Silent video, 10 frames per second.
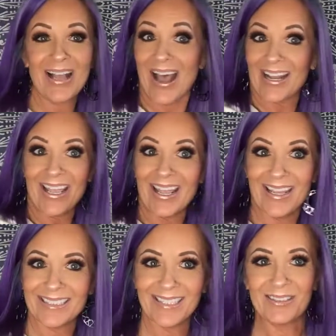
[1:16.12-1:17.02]
got
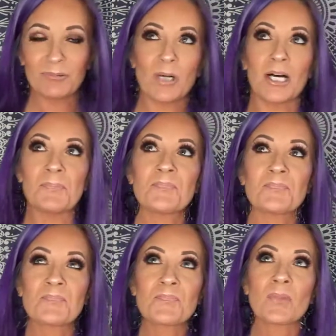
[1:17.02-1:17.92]
it. Well,
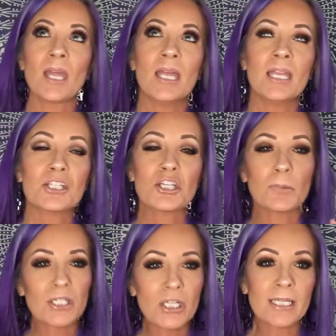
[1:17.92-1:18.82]
she
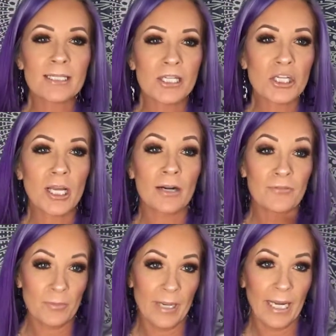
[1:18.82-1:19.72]
originally said she got it
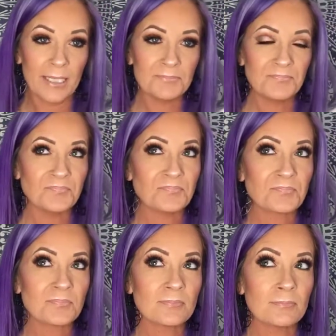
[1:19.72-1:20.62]
for me,
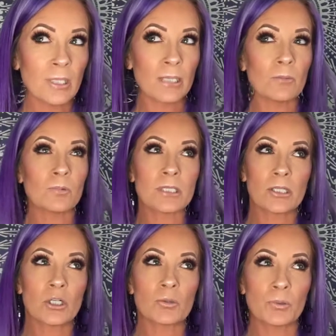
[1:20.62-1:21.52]
but it was in
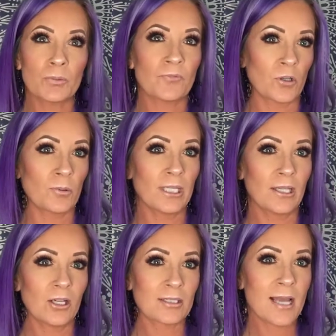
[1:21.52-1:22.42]
her room for a really
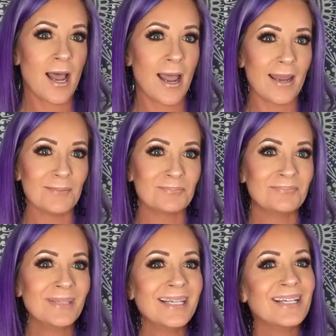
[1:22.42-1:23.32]
long time.
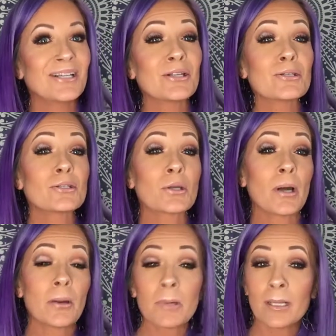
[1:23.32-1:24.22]
So
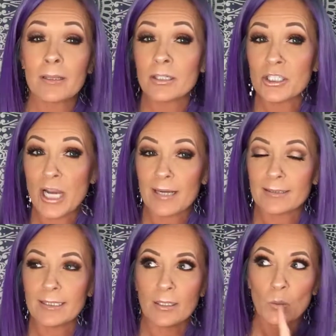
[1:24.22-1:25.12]
I went in there and
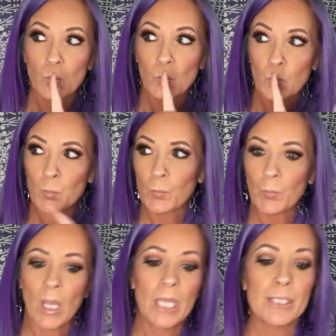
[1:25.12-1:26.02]
jacked it.
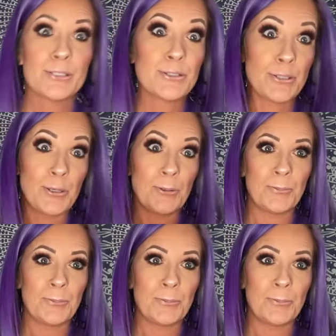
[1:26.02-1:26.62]
So,